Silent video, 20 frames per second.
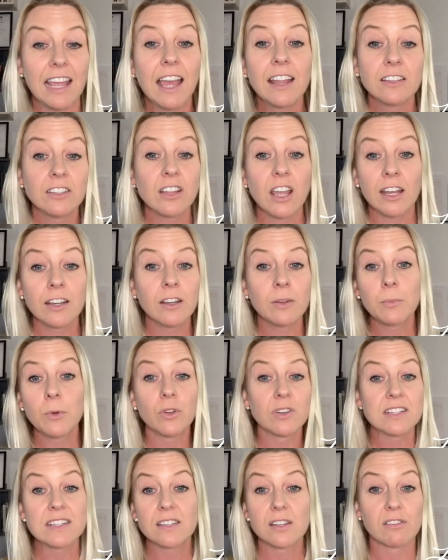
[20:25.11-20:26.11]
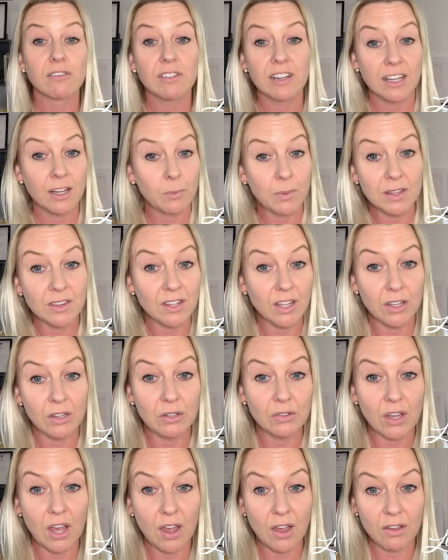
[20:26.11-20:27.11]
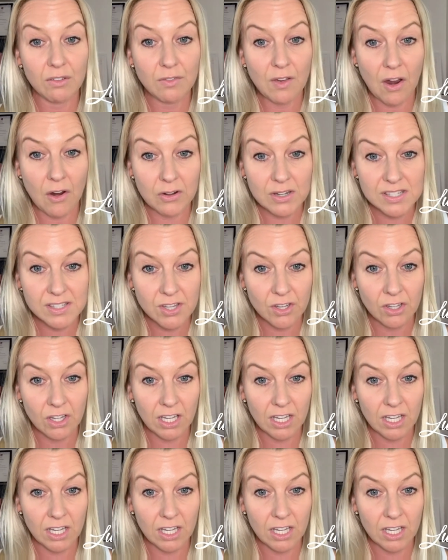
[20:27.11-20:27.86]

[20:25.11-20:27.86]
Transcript: and I'm not disagreeing with you, Farrison.